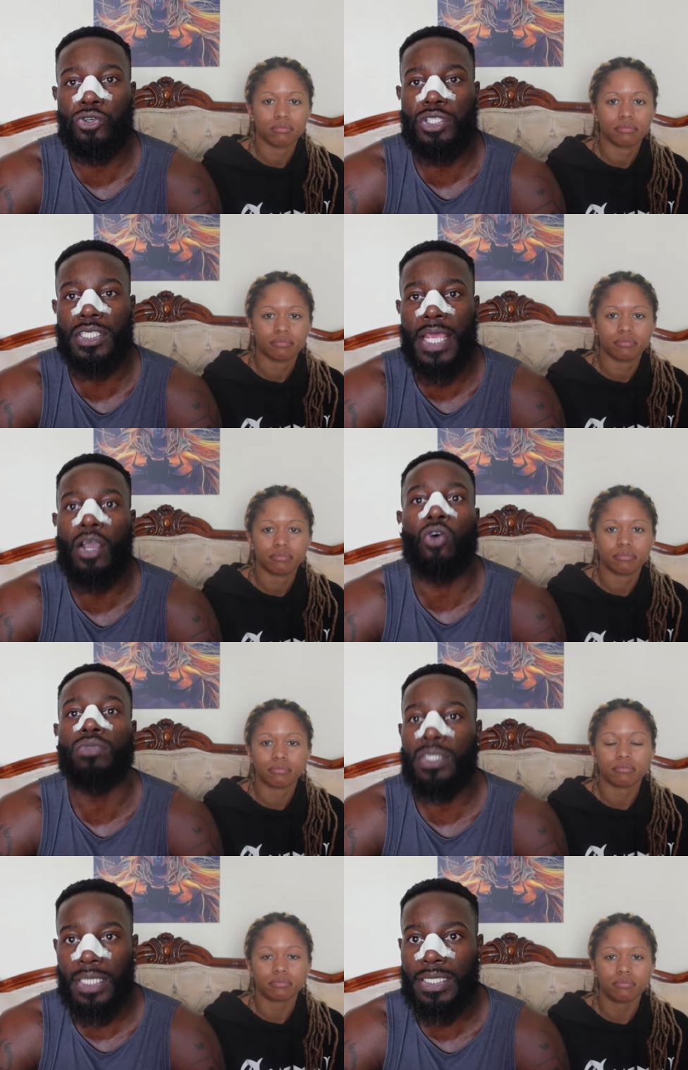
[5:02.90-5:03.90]
Speaker 1: take only
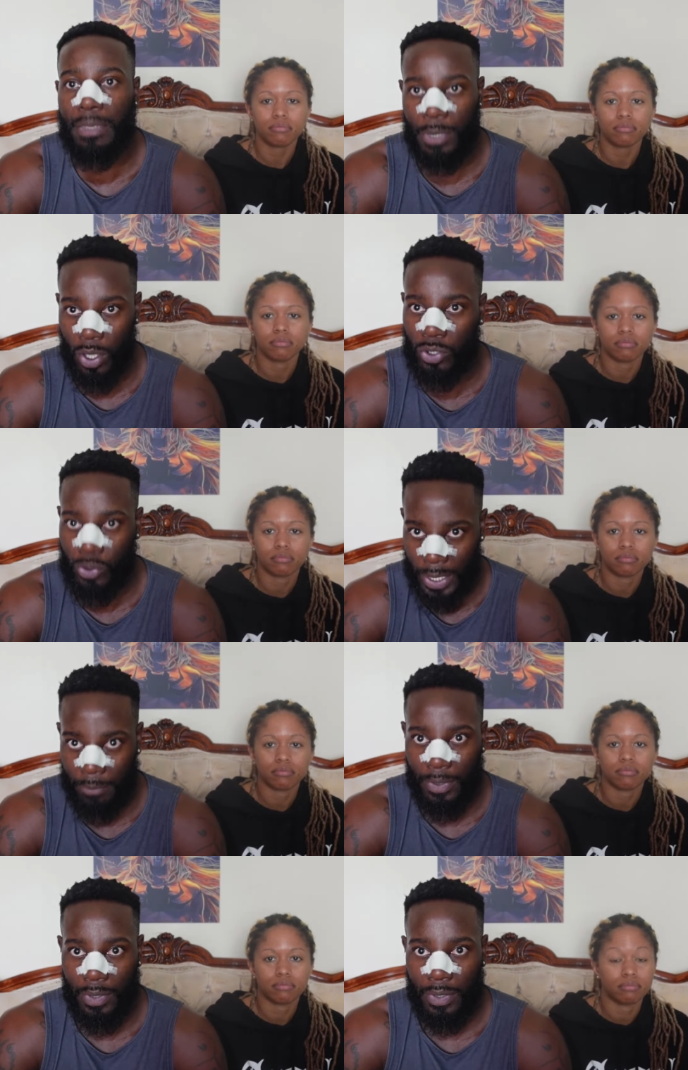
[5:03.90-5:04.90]
things that belong to him.
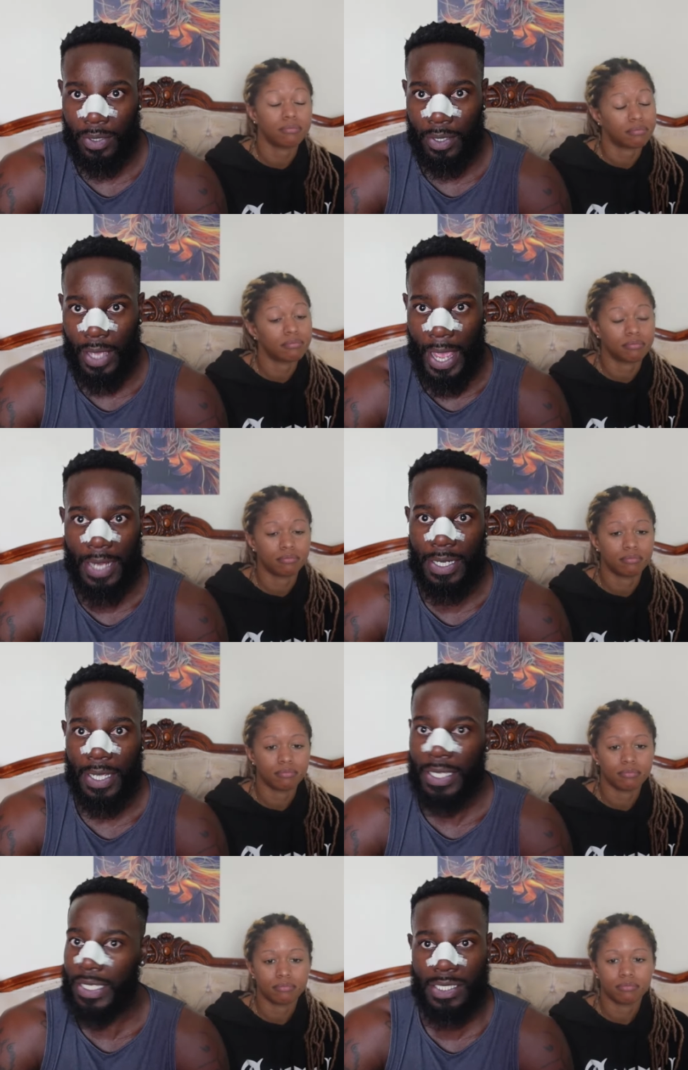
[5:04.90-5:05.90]
And
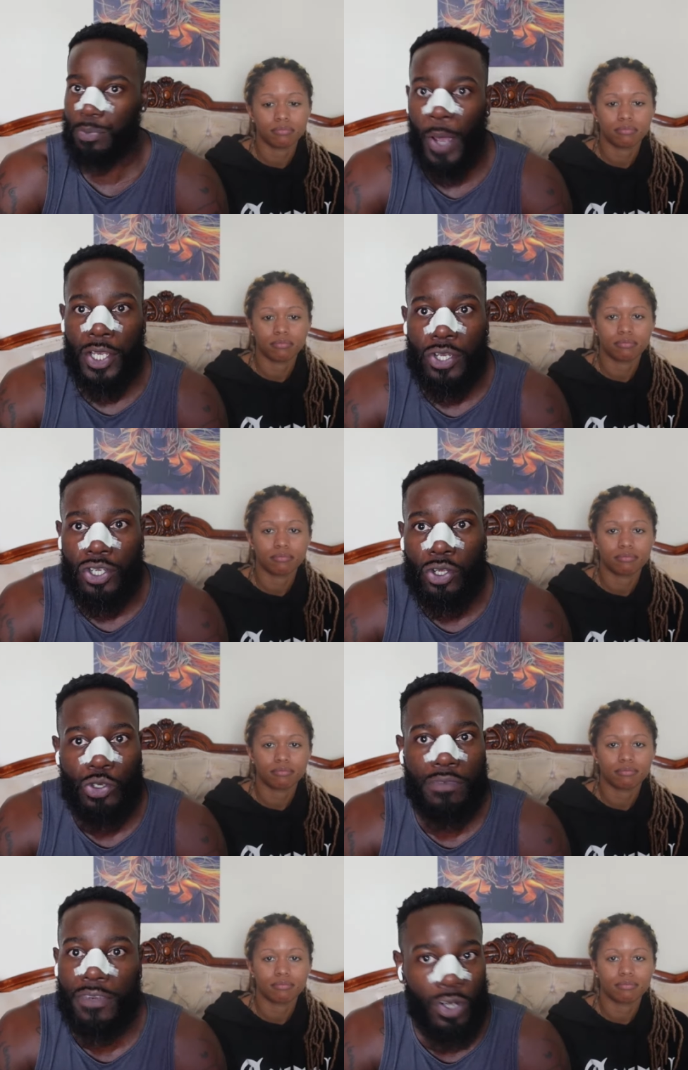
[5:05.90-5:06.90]
he didn't spite your
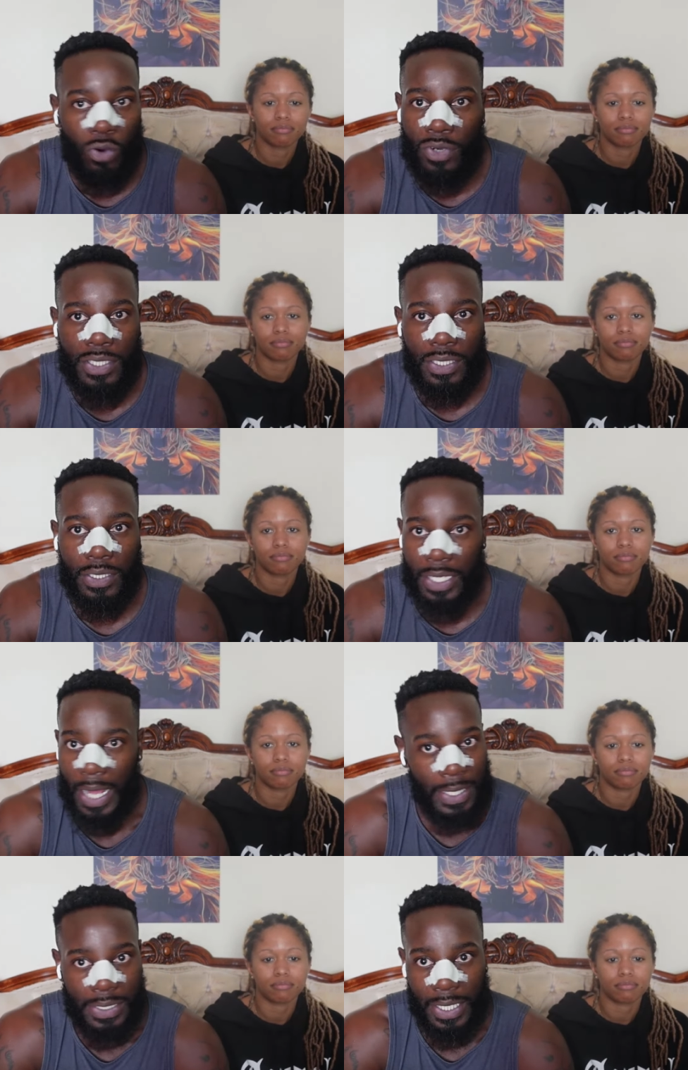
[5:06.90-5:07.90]
children for no reason. They're not
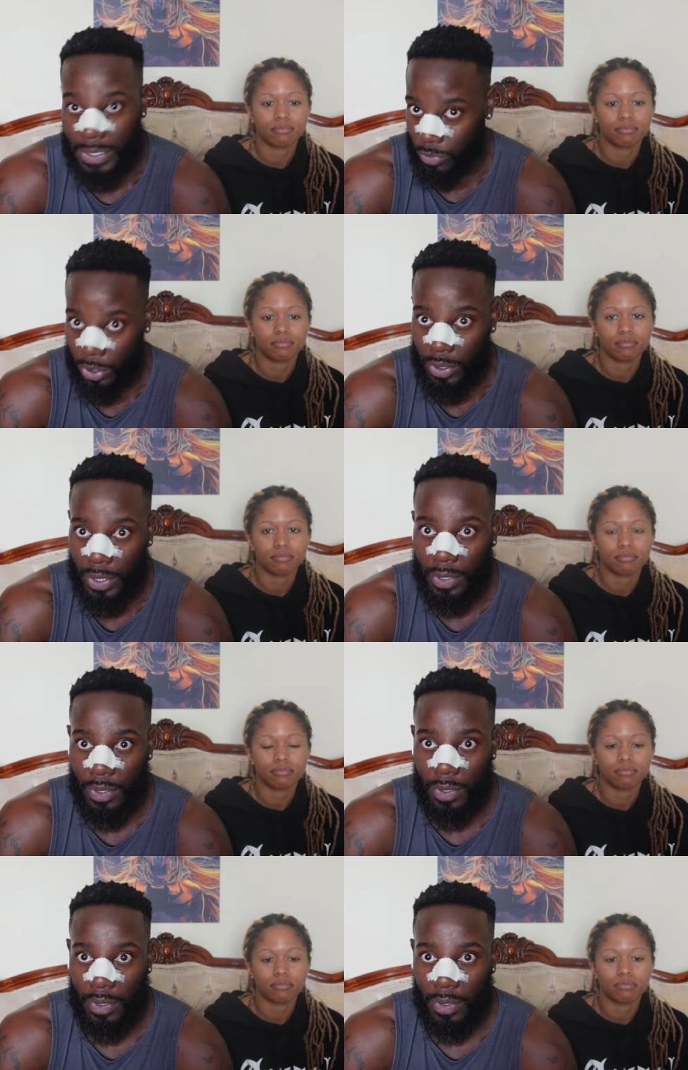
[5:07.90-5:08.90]
his kids, clearly.
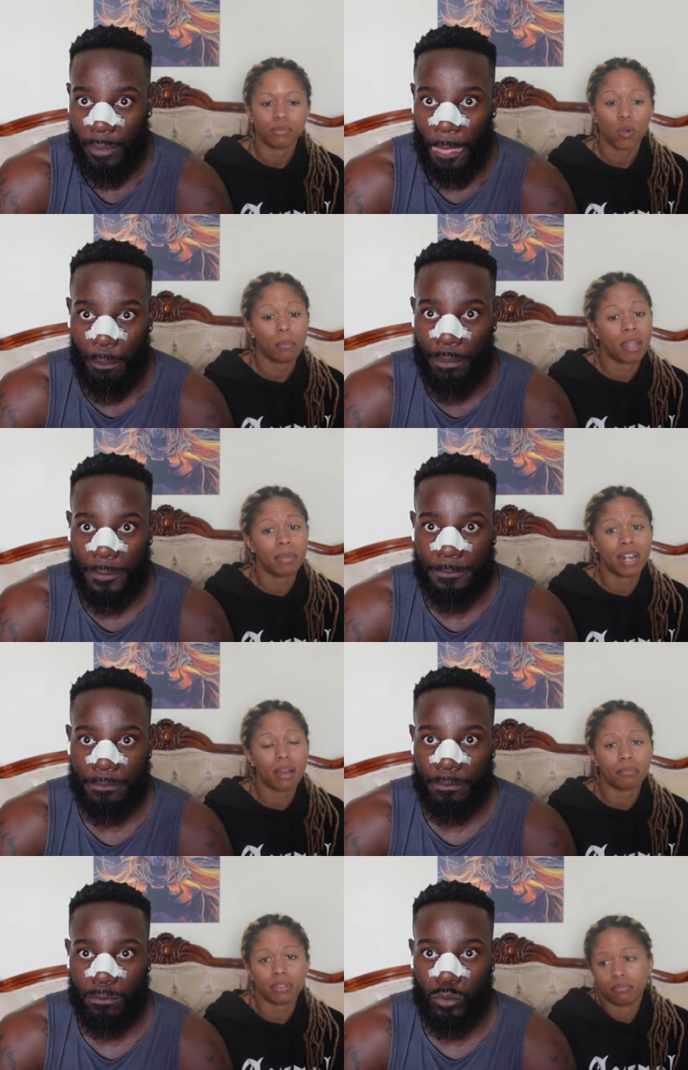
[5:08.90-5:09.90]
Speaker 2: Or maybe
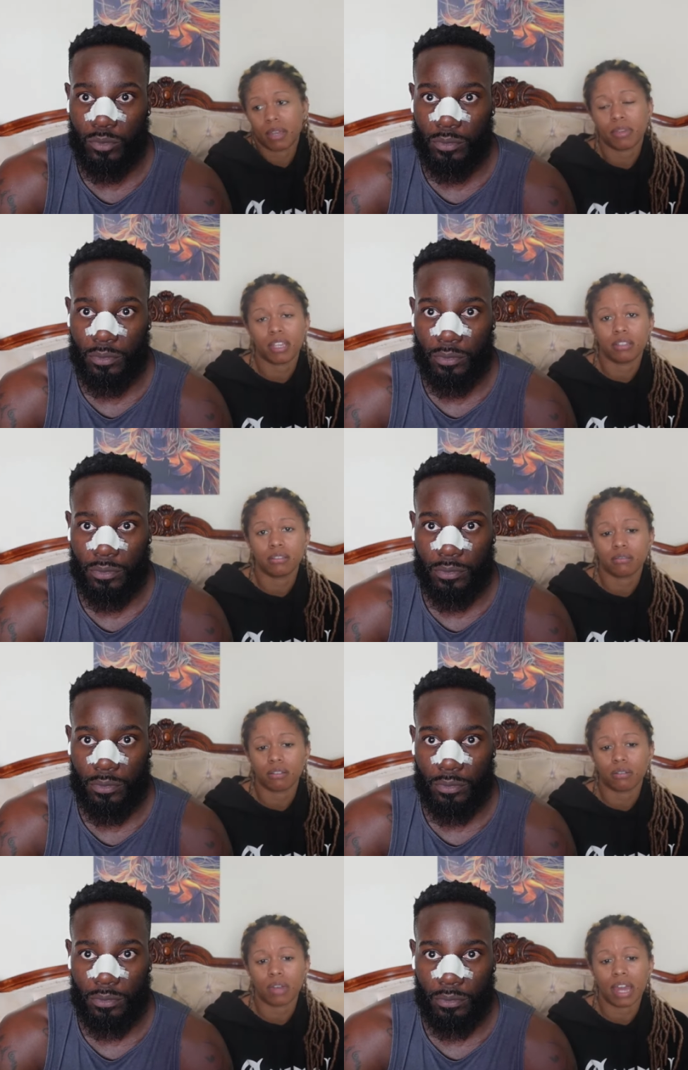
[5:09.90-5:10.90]
not. Maybe he's
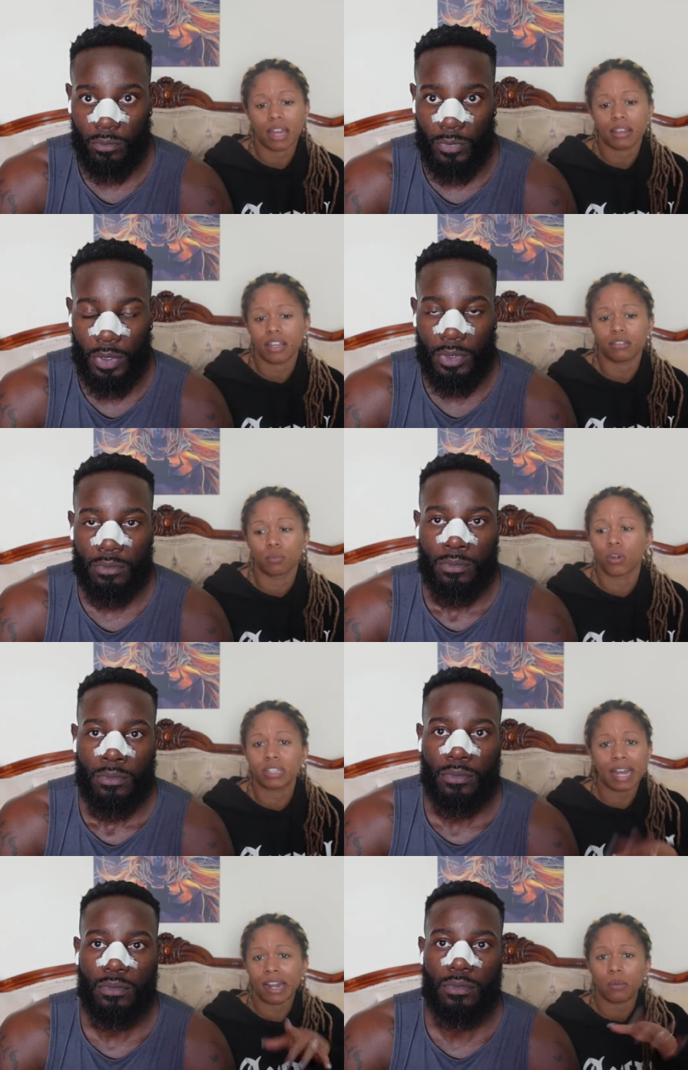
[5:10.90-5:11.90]
okay and they'll work
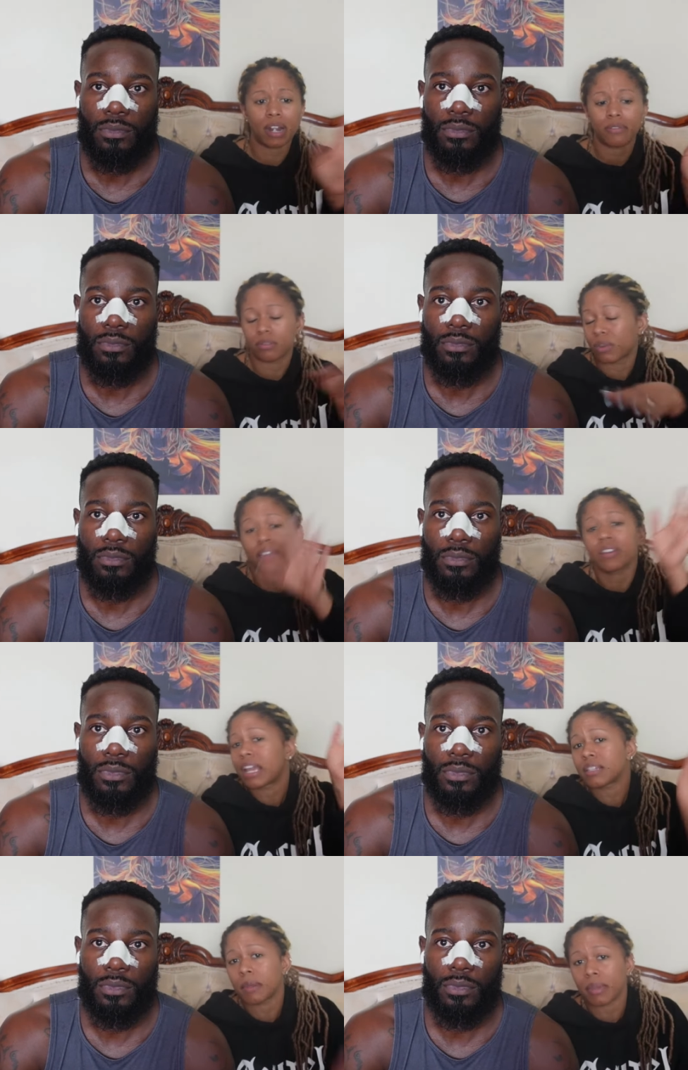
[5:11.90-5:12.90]
that out, whatever. Whatever the
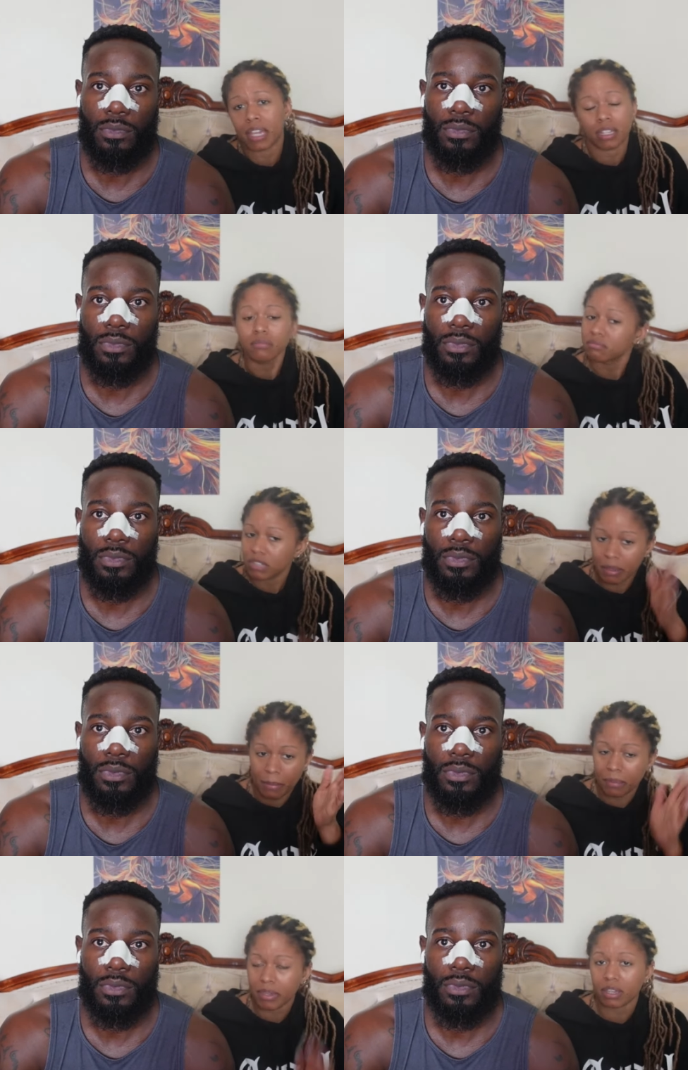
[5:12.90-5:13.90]
case may be, it
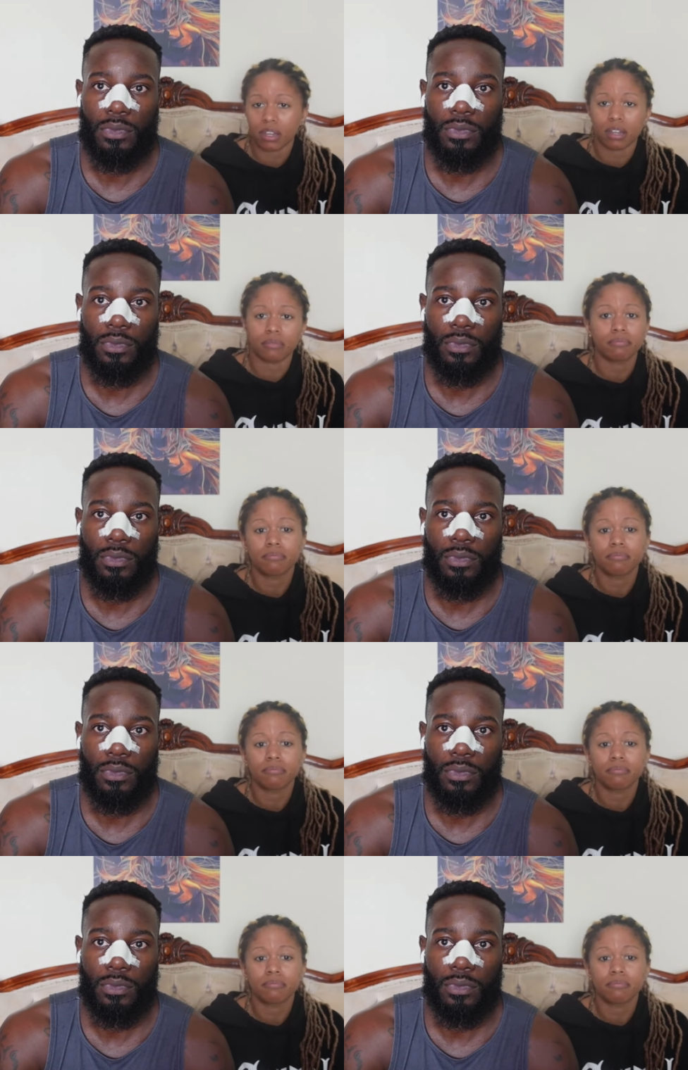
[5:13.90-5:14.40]
might be um,